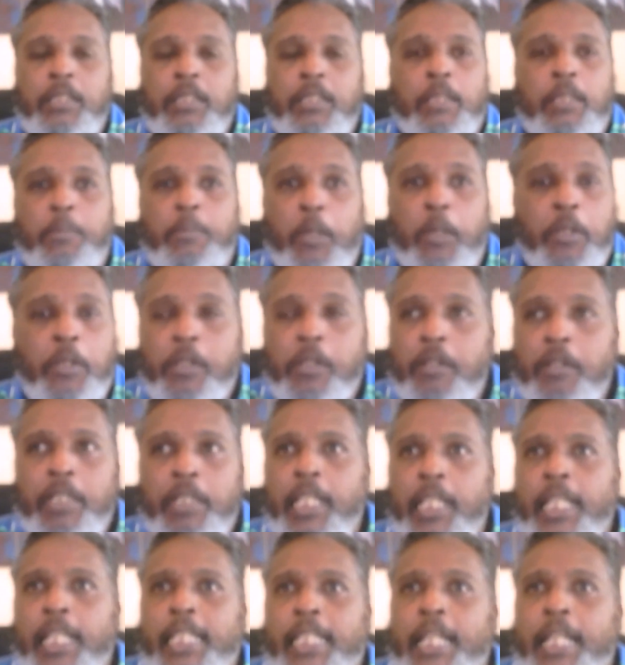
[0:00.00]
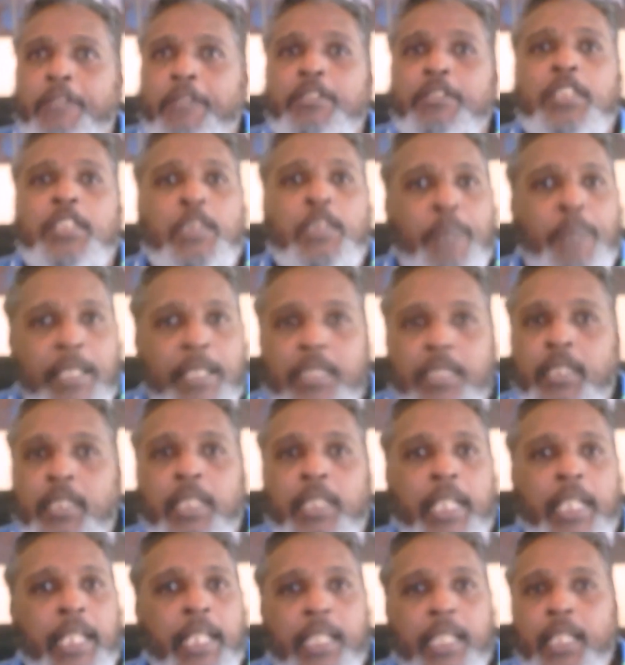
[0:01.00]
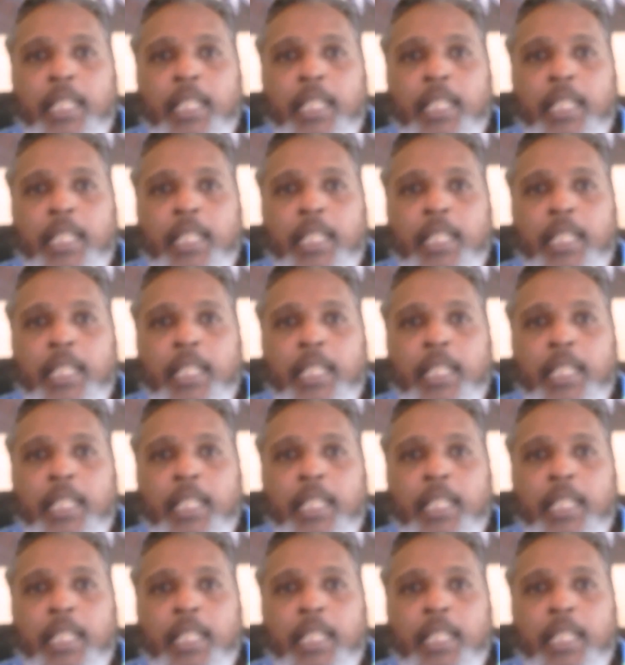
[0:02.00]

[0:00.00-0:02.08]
you know, murder or nothing like that. It was just basically